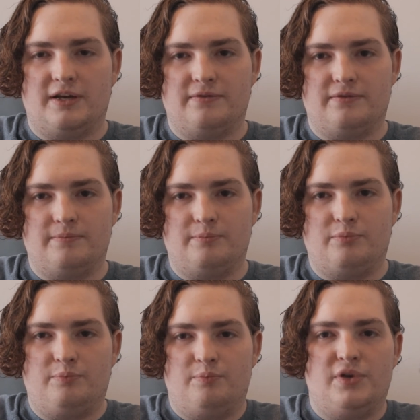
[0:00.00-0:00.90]
kind of
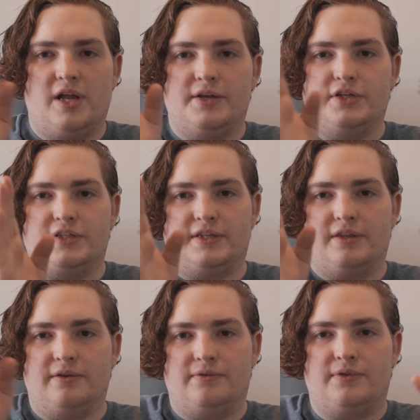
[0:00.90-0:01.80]
nudges
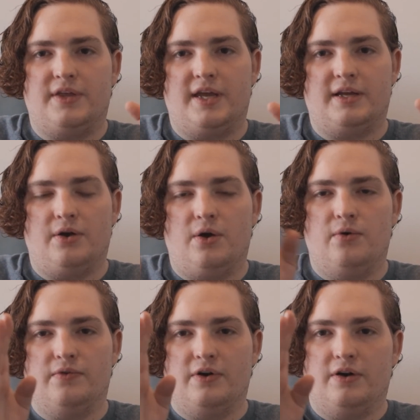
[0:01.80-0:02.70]
the thing
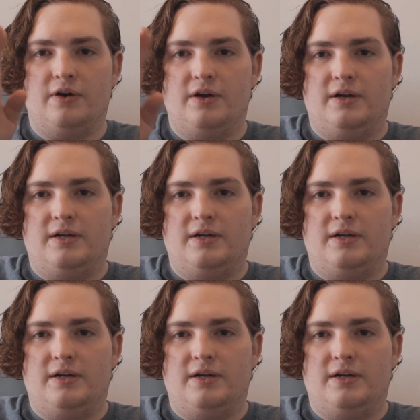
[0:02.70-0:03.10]
over